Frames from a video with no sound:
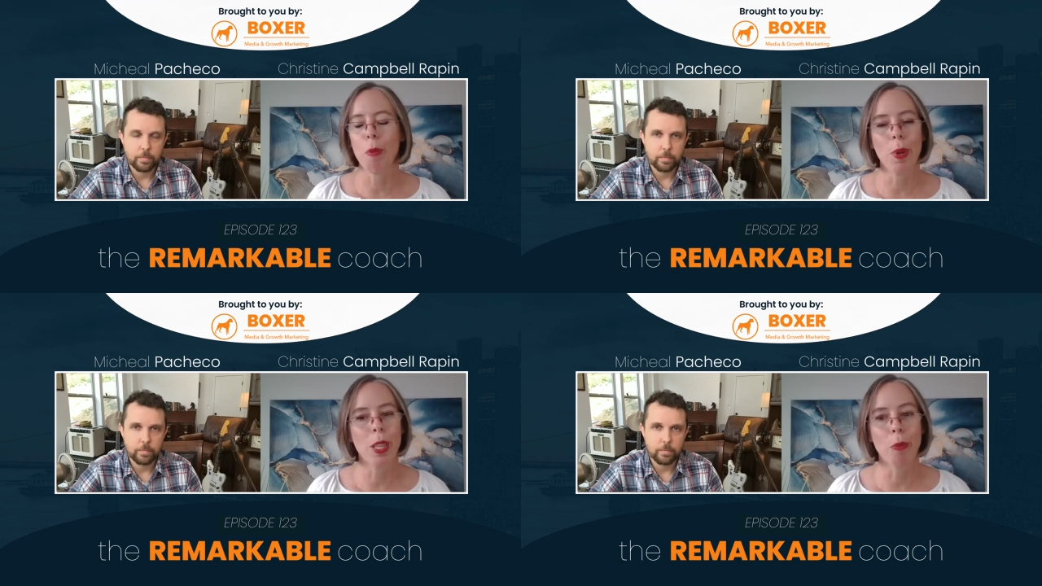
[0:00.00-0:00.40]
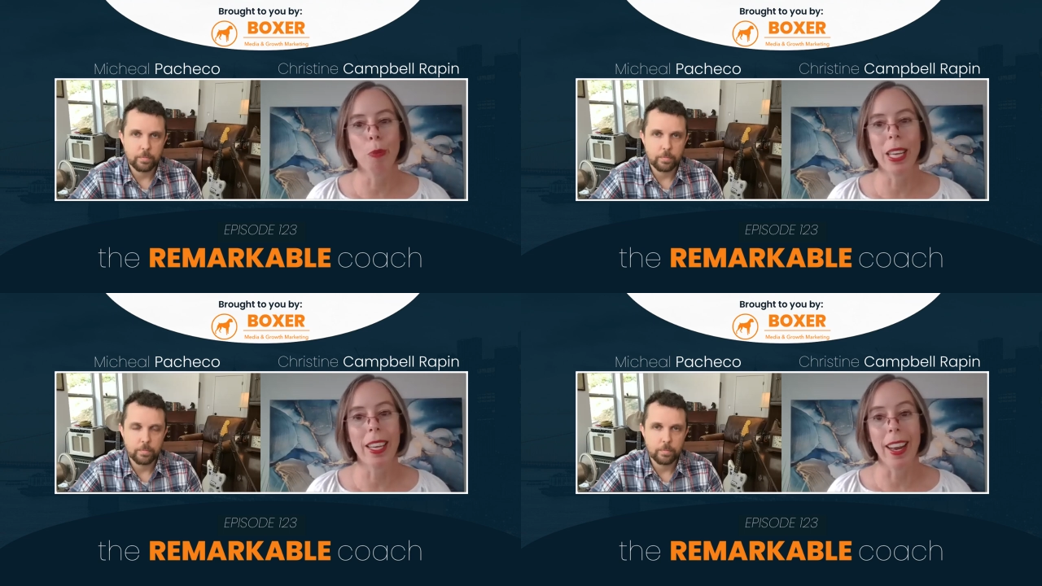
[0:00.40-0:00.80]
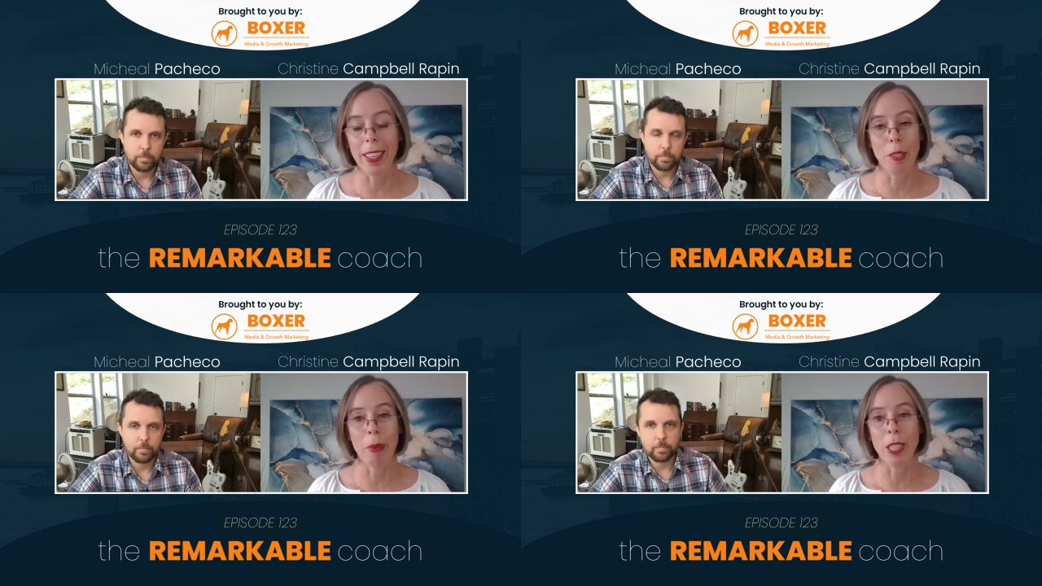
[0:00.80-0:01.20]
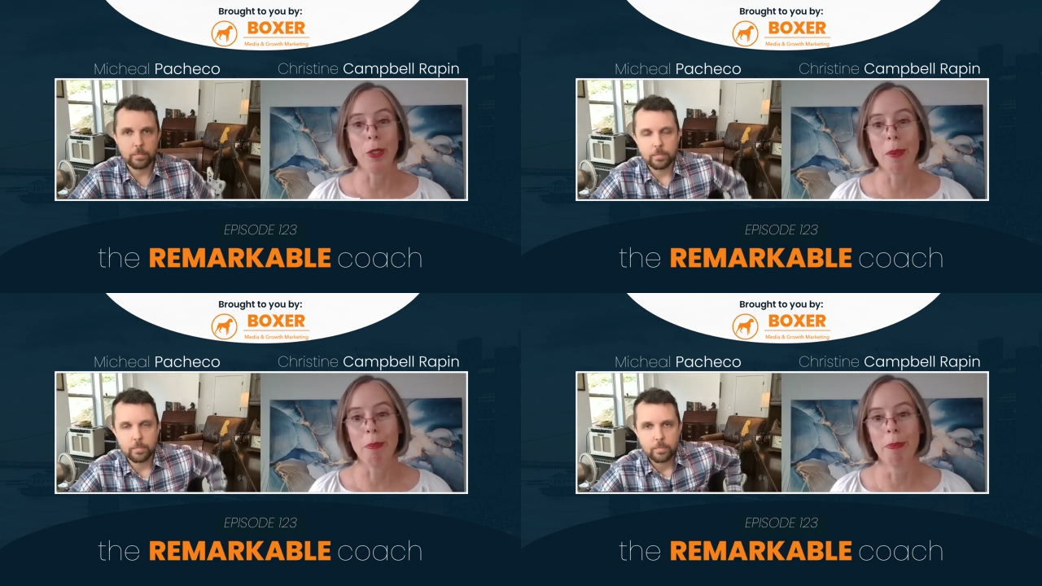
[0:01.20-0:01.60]
Speaker 1: really reconnect to my
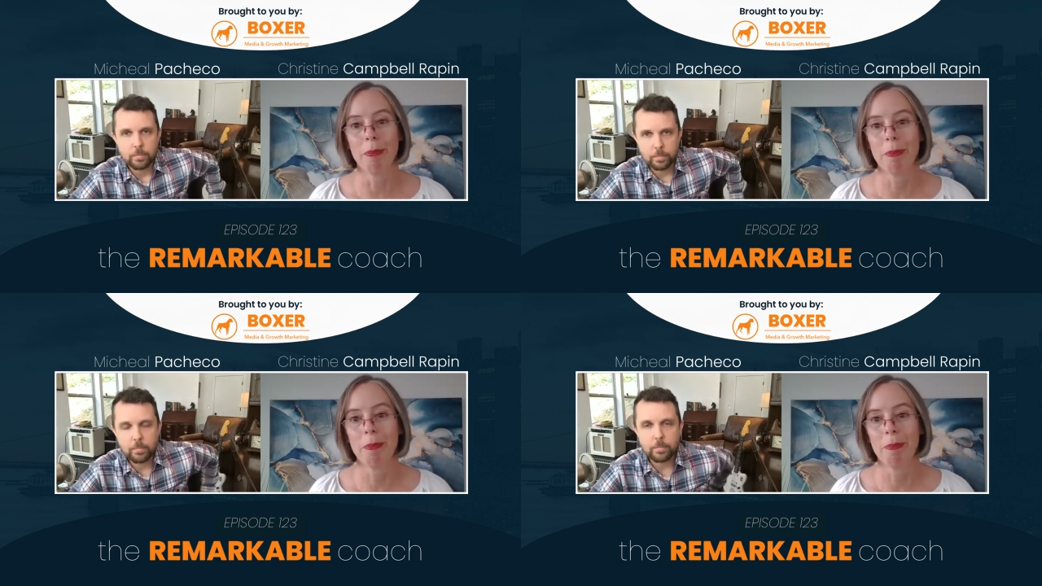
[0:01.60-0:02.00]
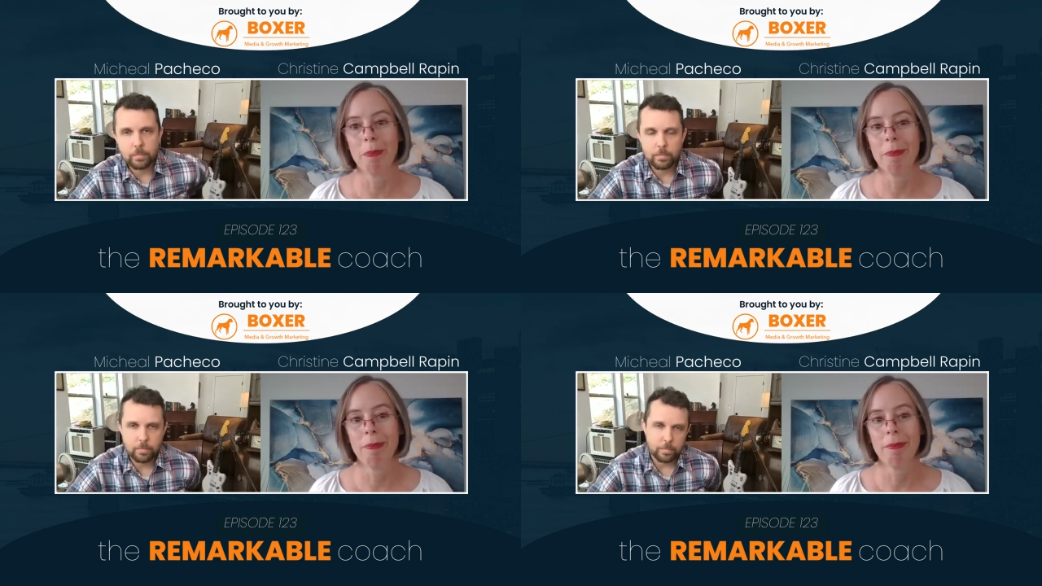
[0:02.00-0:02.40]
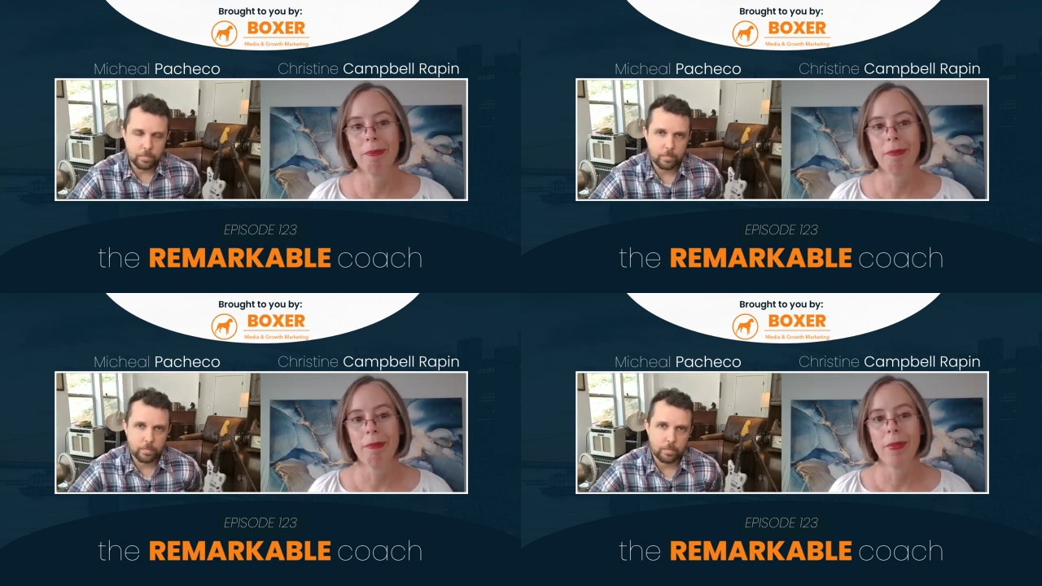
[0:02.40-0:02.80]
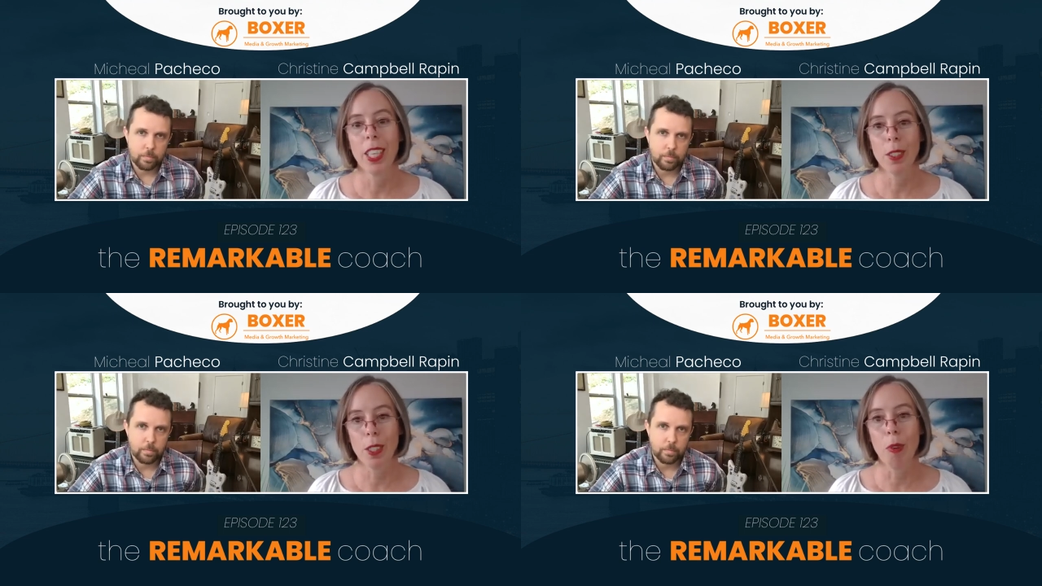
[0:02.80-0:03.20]
dream. Mm-hmm.
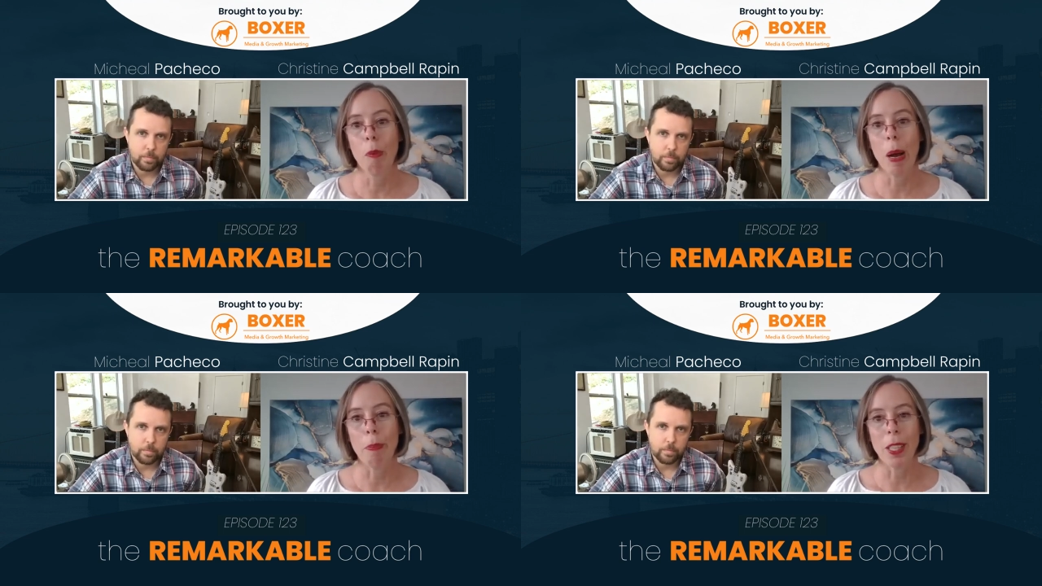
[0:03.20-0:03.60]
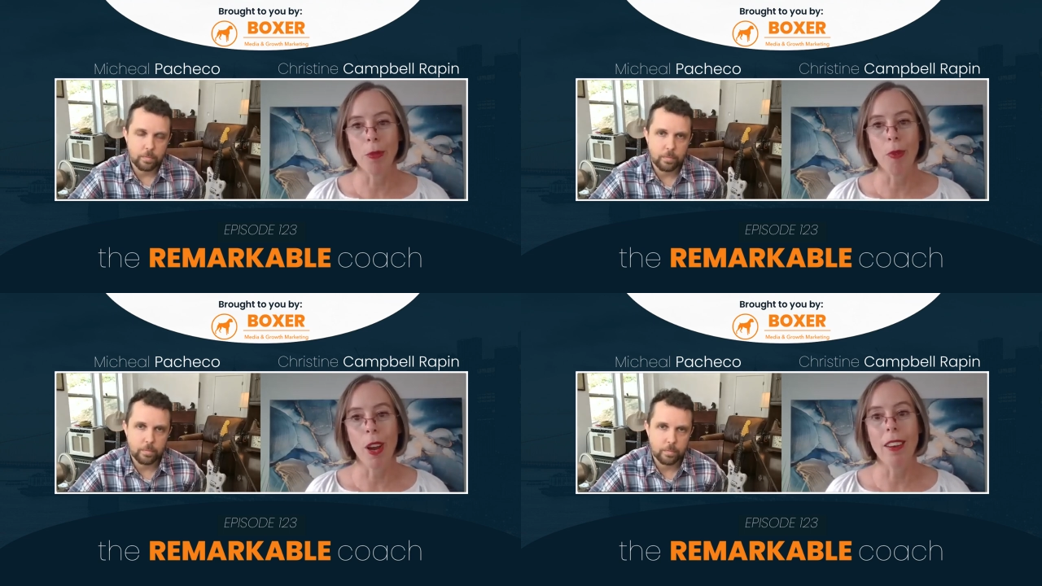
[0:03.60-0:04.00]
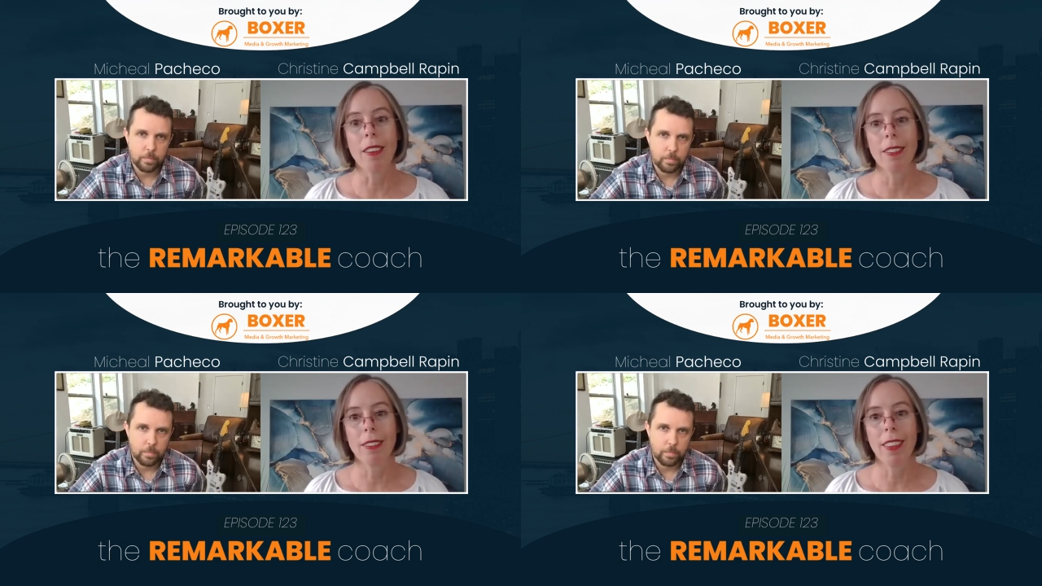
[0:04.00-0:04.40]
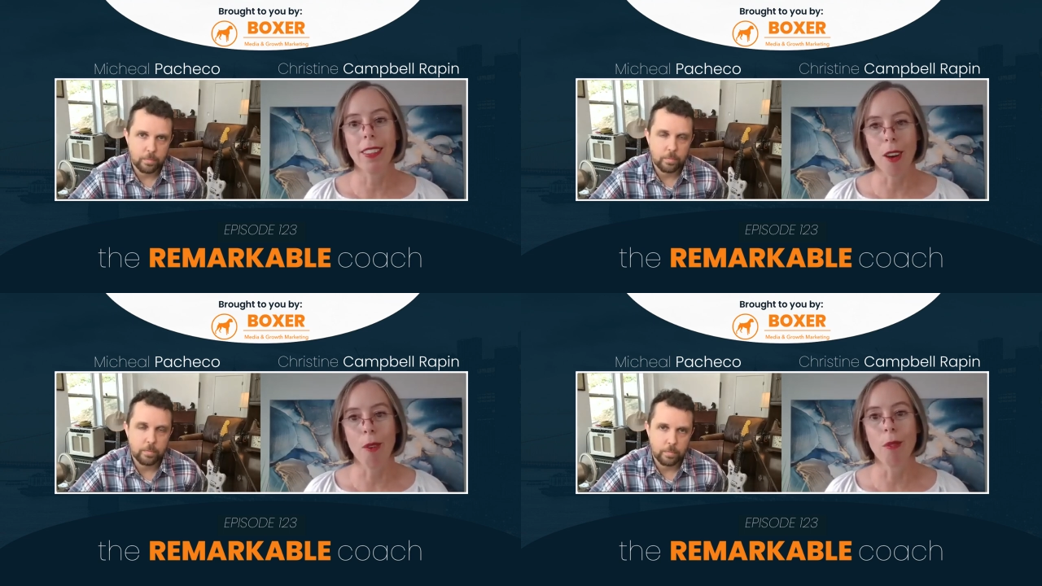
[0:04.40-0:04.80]
Here's the roadmap. Let's run.
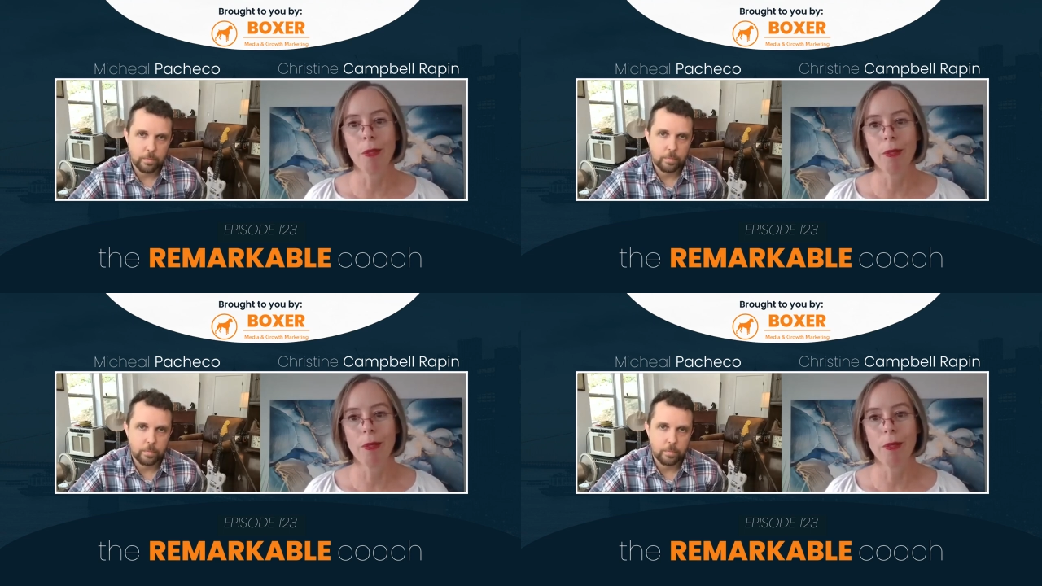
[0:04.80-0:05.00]
Let's go.